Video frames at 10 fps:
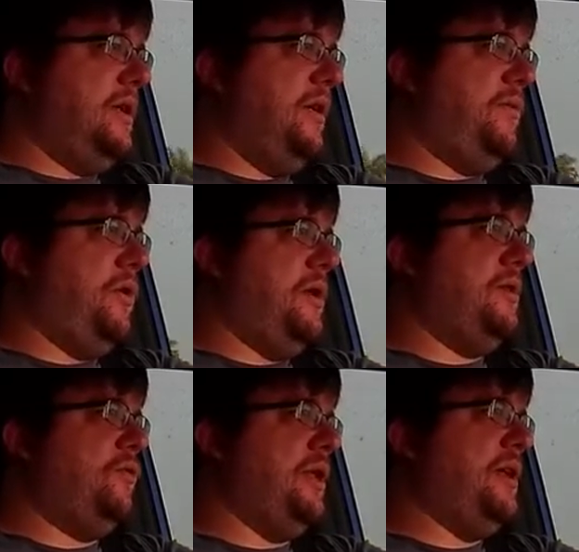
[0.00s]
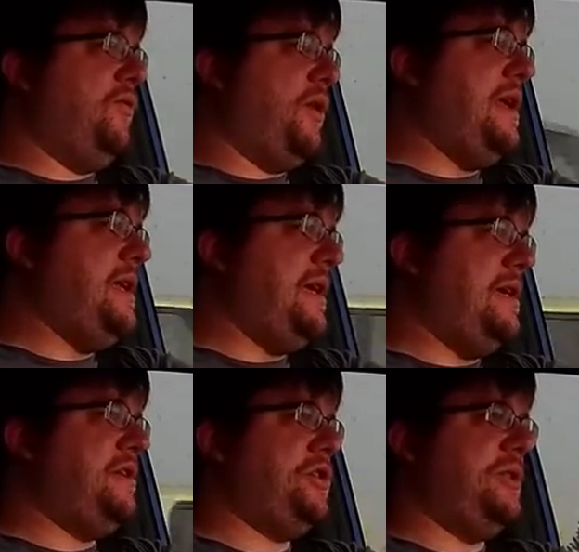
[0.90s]
If you're in really rainy
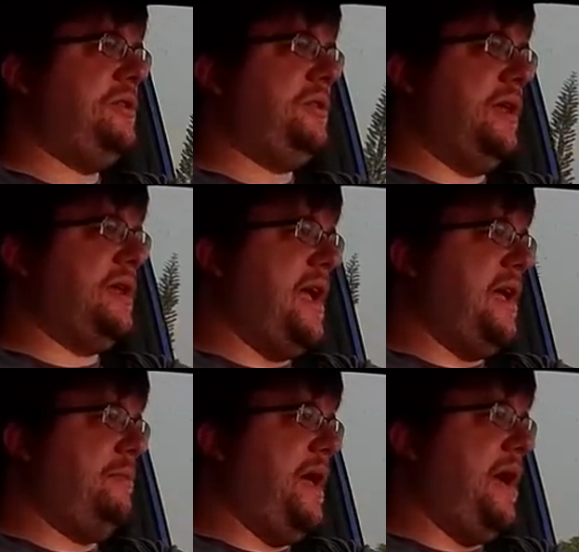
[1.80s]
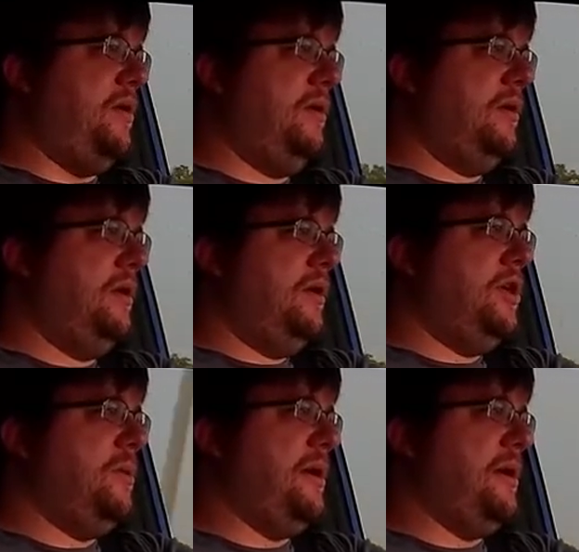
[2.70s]
conditions like I am now, you